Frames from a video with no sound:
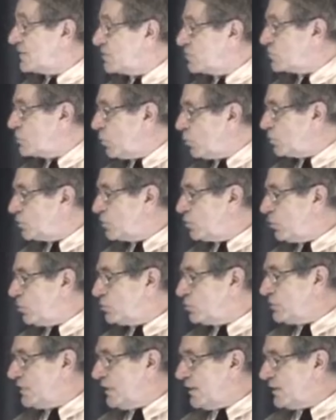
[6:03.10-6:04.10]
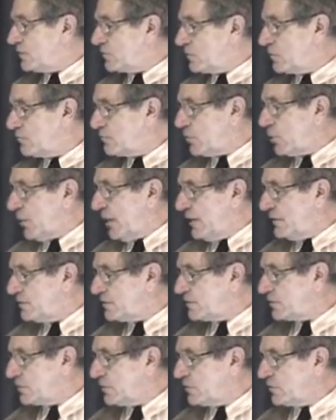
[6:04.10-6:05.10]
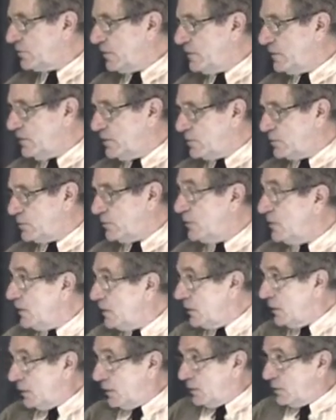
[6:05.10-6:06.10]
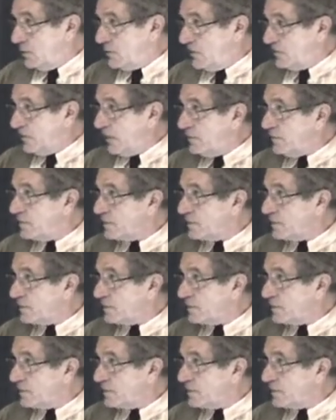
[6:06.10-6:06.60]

that don't go together. For instance, here in this